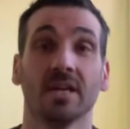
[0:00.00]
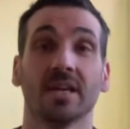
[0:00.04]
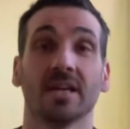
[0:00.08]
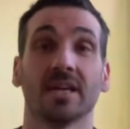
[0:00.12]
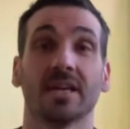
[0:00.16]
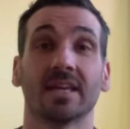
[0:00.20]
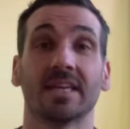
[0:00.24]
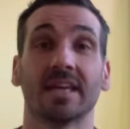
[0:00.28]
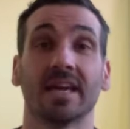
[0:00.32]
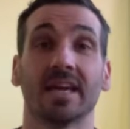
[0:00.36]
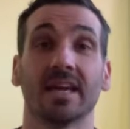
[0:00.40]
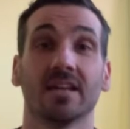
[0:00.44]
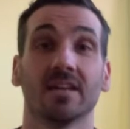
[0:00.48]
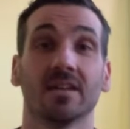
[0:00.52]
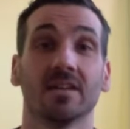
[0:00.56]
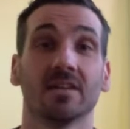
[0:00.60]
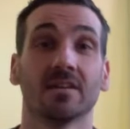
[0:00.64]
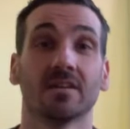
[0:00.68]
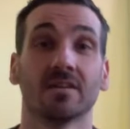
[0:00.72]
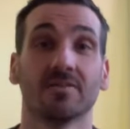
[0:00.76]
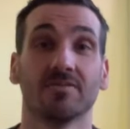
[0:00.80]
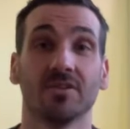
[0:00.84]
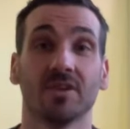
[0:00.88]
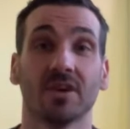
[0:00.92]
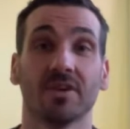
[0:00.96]
Again,
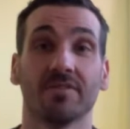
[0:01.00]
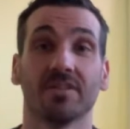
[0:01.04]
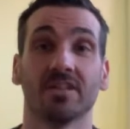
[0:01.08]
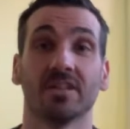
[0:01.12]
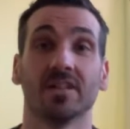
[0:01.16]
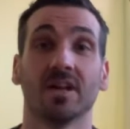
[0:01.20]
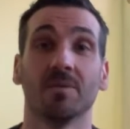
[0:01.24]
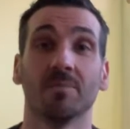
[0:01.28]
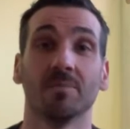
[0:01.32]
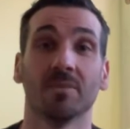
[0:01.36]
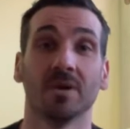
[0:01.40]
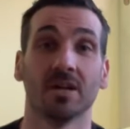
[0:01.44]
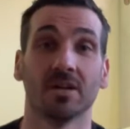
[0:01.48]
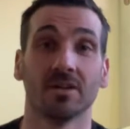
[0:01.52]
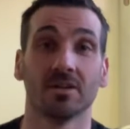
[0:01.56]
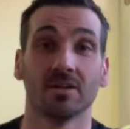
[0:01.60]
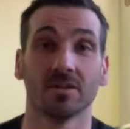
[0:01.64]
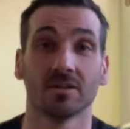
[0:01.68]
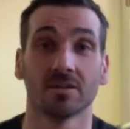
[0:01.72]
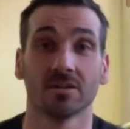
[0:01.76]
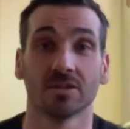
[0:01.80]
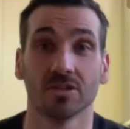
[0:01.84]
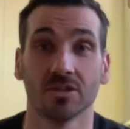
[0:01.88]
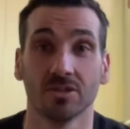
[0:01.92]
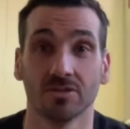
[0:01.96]
if you have a
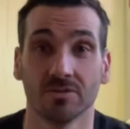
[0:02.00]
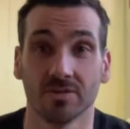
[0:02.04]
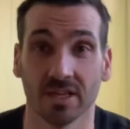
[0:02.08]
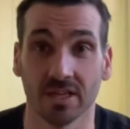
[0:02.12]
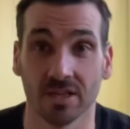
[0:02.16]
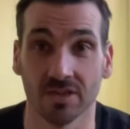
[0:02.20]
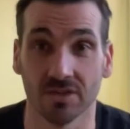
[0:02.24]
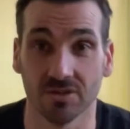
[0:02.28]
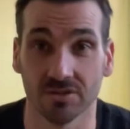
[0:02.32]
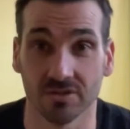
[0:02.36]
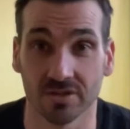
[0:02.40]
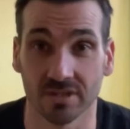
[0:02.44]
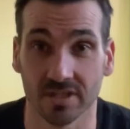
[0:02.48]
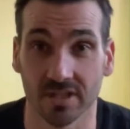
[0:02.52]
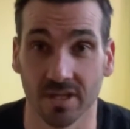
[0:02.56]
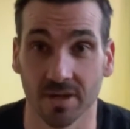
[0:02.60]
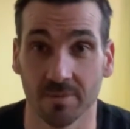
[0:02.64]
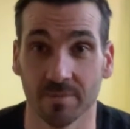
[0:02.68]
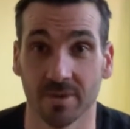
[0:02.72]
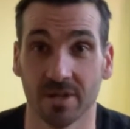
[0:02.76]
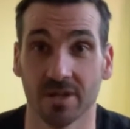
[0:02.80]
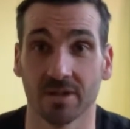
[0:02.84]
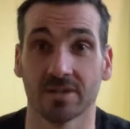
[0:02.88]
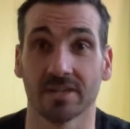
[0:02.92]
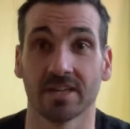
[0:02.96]
dumbbell, you can use a
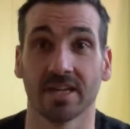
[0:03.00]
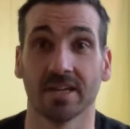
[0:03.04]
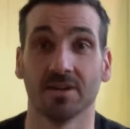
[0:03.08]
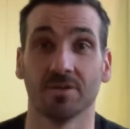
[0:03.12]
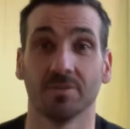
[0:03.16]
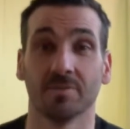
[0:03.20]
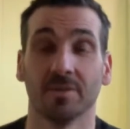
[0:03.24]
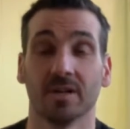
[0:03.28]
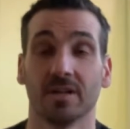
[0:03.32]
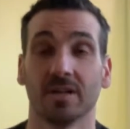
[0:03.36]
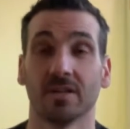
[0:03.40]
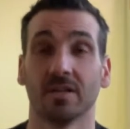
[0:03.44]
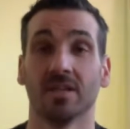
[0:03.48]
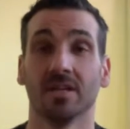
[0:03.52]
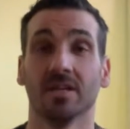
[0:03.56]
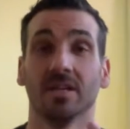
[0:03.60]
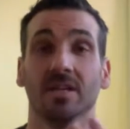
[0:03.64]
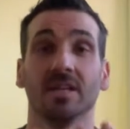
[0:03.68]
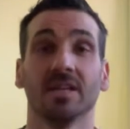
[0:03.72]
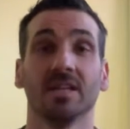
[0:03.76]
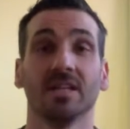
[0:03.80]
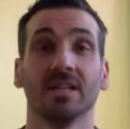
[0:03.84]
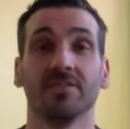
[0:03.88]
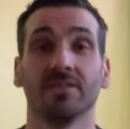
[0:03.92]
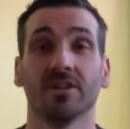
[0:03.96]
dumbbell, kettlebell,
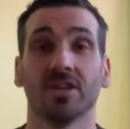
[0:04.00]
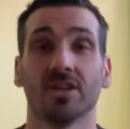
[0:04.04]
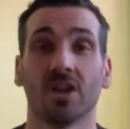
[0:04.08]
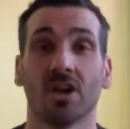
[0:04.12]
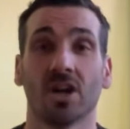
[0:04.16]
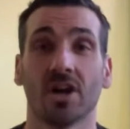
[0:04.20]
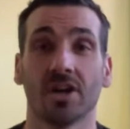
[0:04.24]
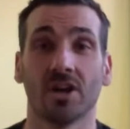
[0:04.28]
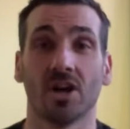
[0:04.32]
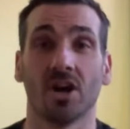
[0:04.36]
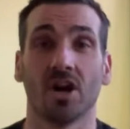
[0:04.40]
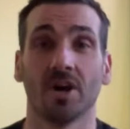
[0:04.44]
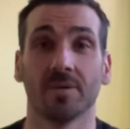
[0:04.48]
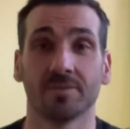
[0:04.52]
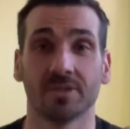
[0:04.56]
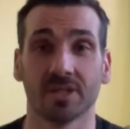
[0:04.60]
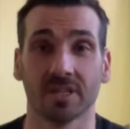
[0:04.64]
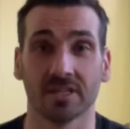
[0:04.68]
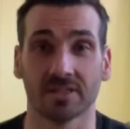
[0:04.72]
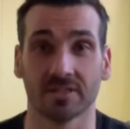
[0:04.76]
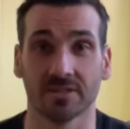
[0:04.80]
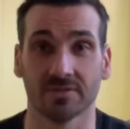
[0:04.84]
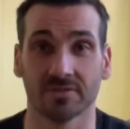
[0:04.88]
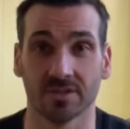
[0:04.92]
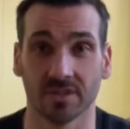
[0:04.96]
even an odd
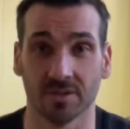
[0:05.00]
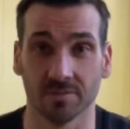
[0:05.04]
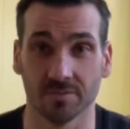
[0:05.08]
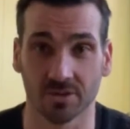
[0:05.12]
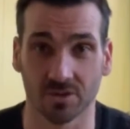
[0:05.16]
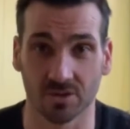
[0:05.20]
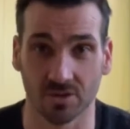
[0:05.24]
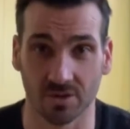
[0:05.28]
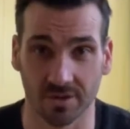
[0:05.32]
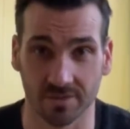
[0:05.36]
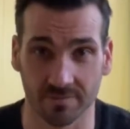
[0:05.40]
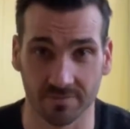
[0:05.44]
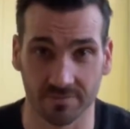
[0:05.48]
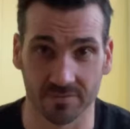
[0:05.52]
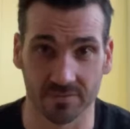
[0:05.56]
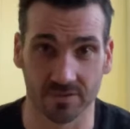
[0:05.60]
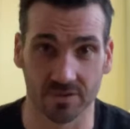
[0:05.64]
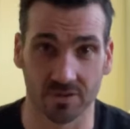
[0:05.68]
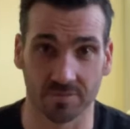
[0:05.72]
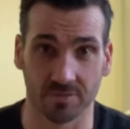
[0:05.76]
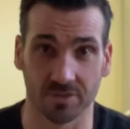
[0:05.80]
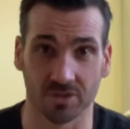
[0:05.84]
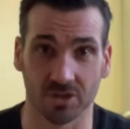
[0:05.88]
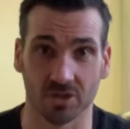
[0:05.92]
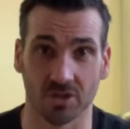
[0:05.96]
object of some sort.
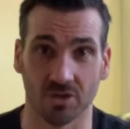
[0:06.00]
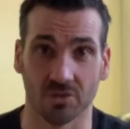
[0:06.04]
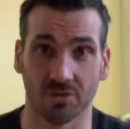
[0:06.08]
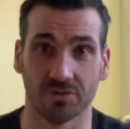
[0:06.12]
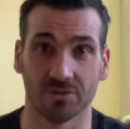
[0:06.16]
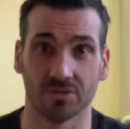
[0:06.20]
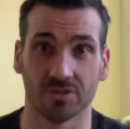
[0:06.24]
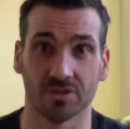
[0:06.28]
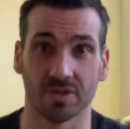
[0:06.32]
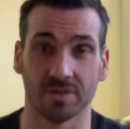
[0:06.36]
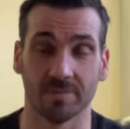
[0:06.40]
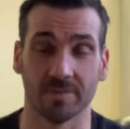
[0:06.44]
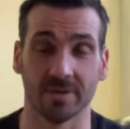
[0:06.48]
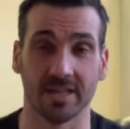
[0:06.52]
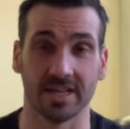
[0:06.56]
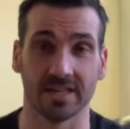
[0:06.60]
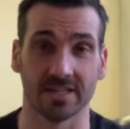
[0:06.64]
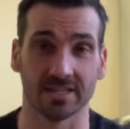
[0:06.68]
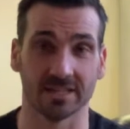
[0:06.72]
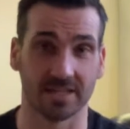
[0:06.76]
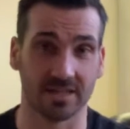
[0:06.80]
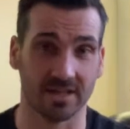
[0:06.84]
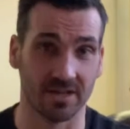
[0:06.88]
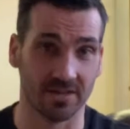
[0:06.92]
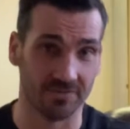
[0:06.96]
So I'm gonna go through some of
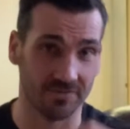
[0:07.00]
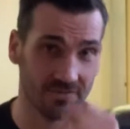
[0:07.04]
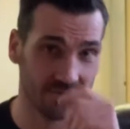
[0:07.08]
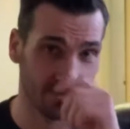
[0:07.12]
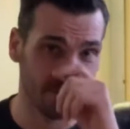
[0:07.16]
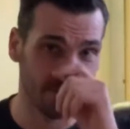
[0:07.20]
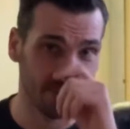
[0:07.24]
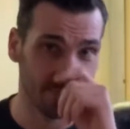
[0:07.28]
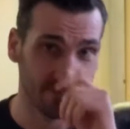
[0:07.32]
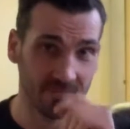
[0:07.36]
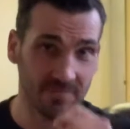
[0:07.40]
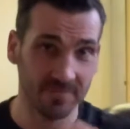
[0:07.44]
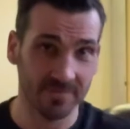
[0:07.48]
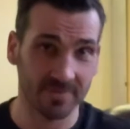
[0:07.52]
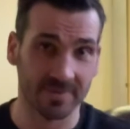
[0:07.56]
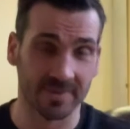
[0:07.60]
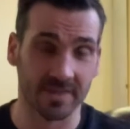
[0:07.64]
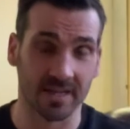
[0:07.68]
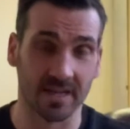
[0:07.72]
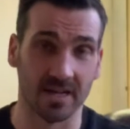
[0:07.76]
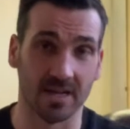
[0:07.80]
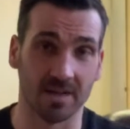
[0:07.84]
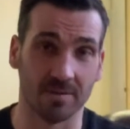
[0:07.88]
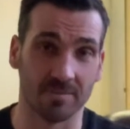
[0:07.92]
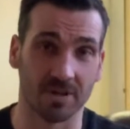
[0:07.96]
that stuff.
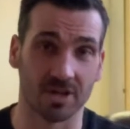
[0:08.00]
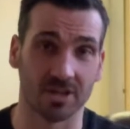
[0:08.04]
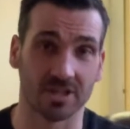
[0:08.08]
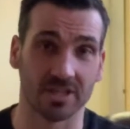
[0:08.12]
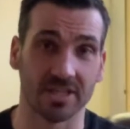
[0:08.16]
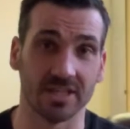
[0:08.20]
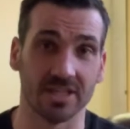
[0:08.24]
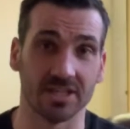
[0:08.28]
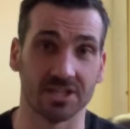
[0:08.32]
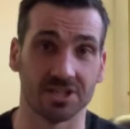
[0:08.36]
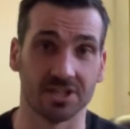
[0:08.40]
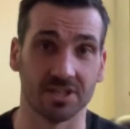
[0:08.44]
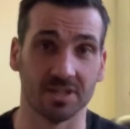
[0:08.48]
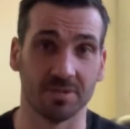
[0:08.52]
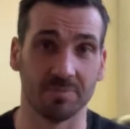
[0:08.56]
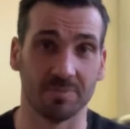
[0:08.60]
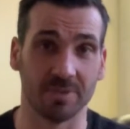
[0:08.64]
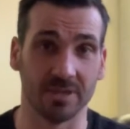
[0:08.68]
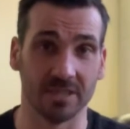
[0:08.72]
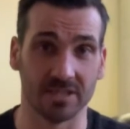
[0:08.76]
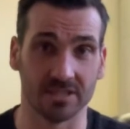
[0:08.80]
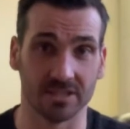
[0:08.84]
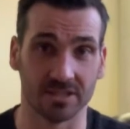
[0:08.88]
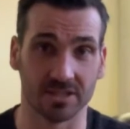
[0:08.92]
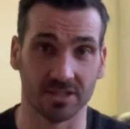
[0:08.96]
Our conditioning
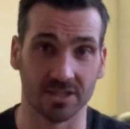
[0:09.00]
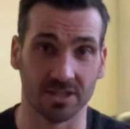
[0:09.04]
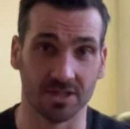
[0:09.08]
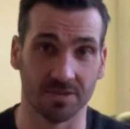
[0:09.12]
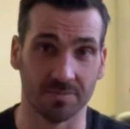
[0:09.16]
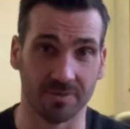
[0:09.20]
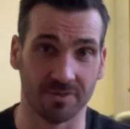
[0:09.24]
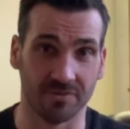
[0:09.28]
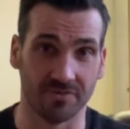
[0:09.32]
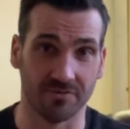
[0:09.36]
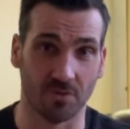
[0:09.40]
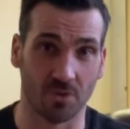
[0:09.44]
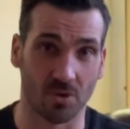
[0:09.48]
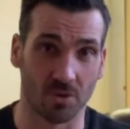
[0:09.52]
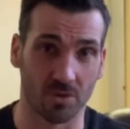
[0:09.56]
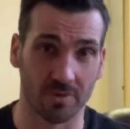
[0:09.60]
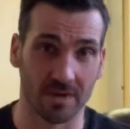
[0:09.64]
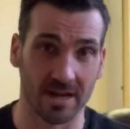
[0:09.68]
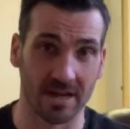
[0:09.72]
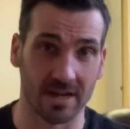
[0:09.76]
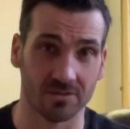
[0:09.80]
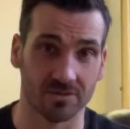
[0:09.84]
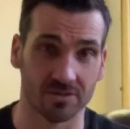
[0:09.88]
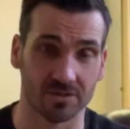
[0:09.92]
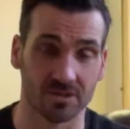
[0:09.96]
piece is gonna be 4
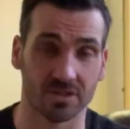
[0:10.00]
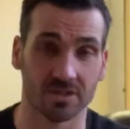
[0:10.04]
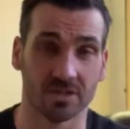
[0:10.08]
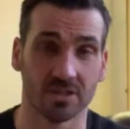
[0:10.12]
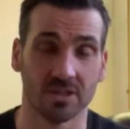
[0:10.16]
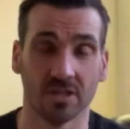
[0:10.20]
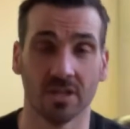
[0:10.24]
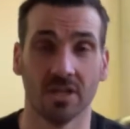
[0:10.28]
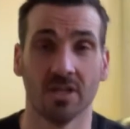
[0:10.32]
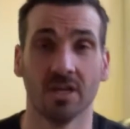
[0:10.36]
rounds.